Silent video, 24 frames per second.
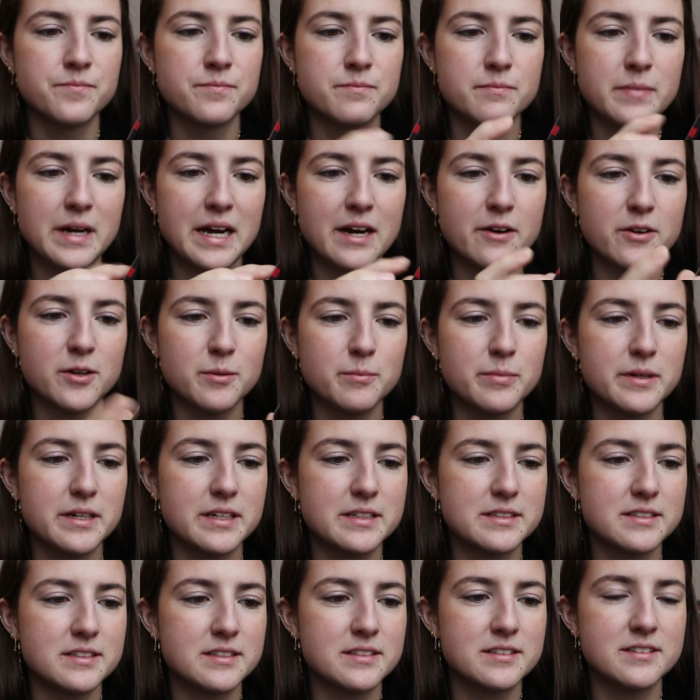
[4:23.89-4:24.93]
Power
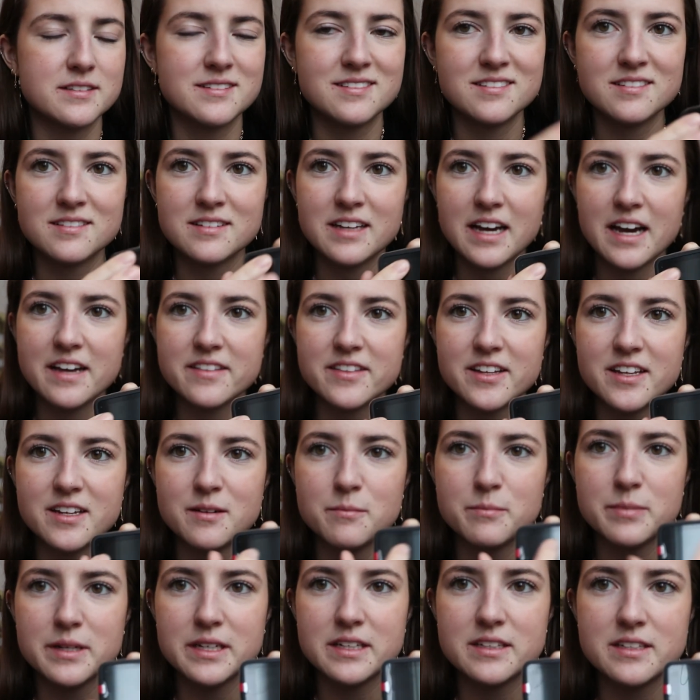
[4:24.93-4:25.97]
button, and then a
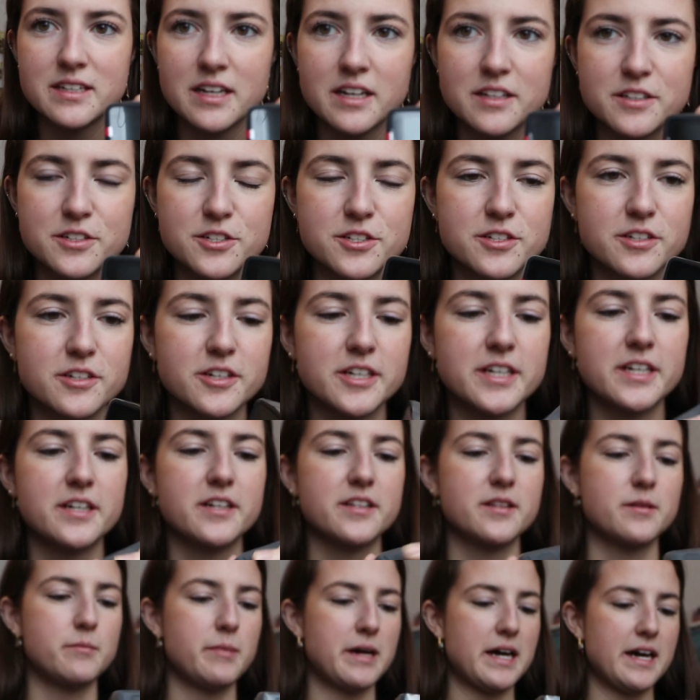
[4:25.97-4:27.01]
big touch screen
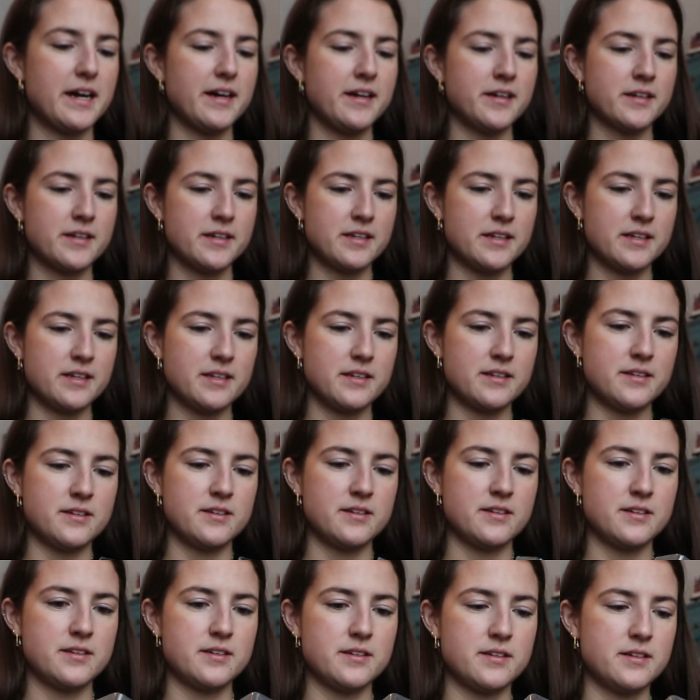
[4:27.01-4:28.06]
on the back.
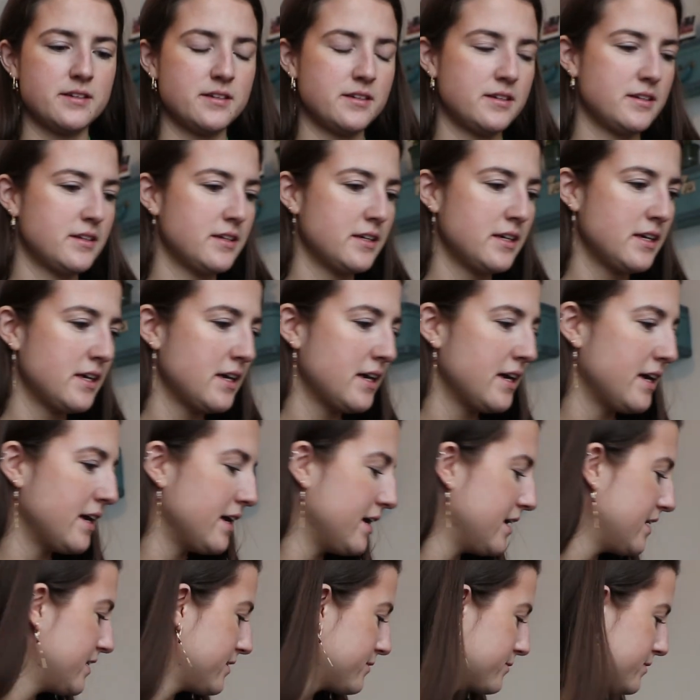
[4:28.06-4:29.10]

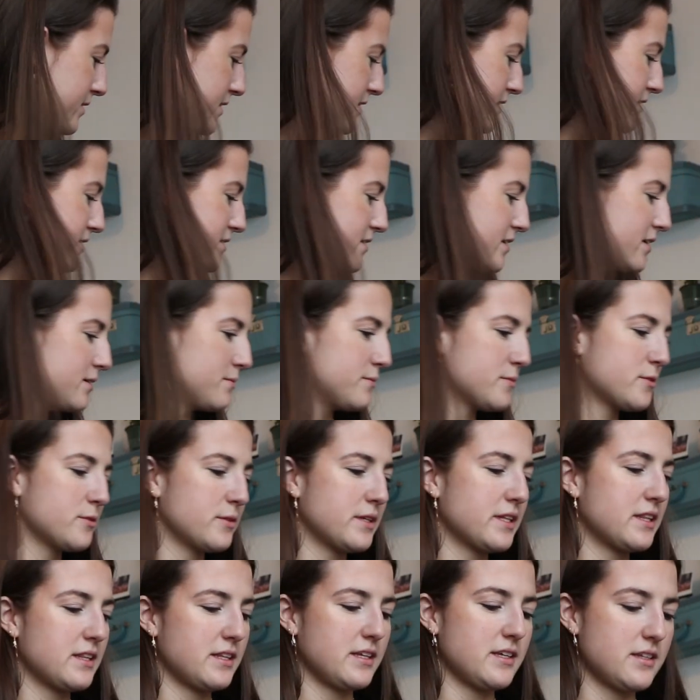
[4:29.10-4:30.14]
And what else comes
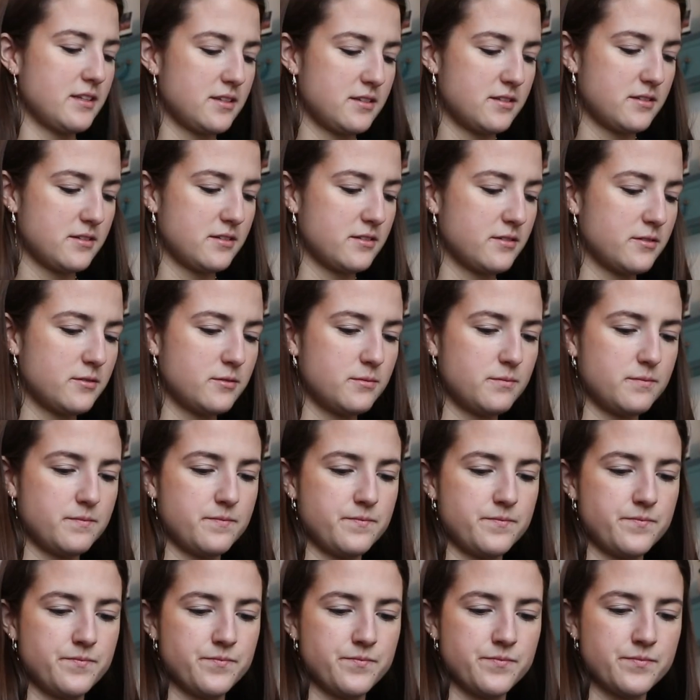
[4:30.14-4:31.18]
with this? Oh,
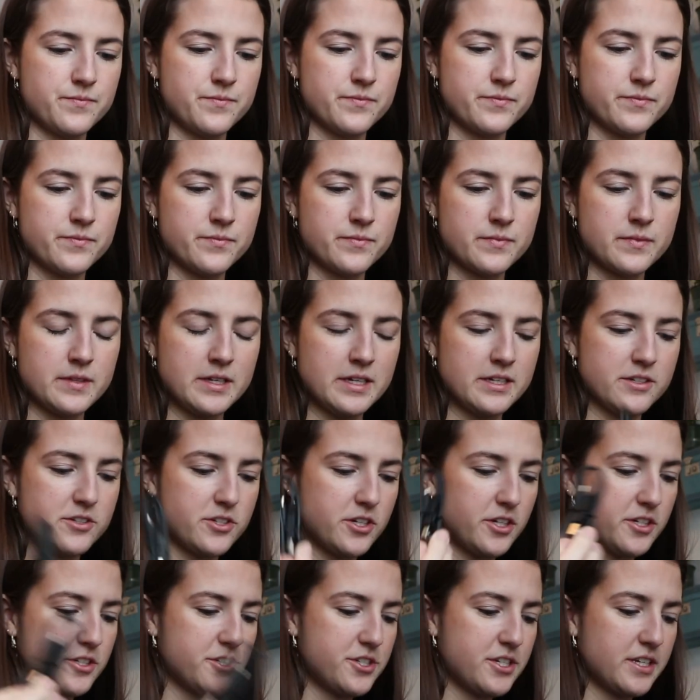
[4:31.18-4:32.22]

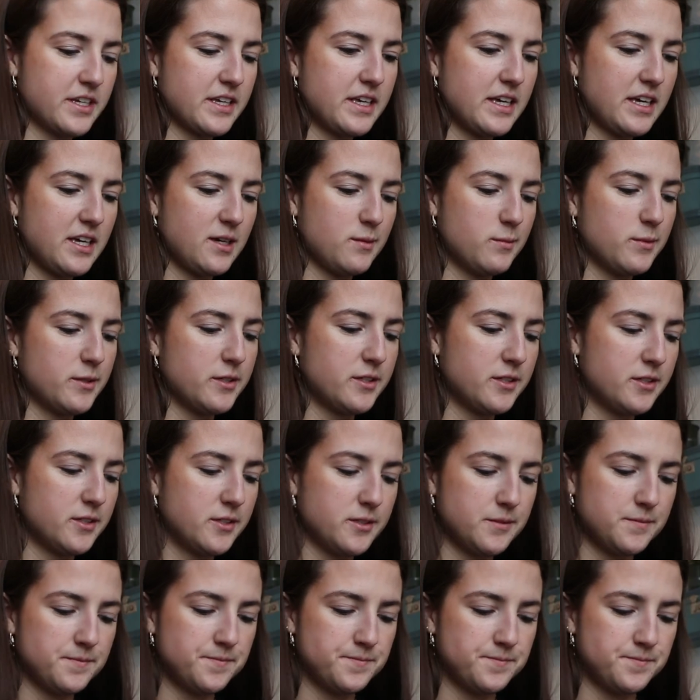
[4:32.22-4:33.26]
charging
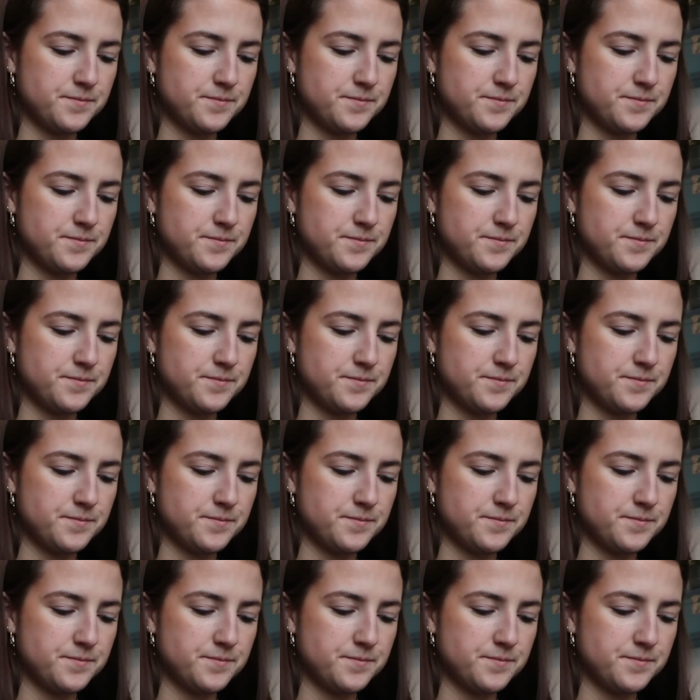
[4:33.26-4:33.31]
cable.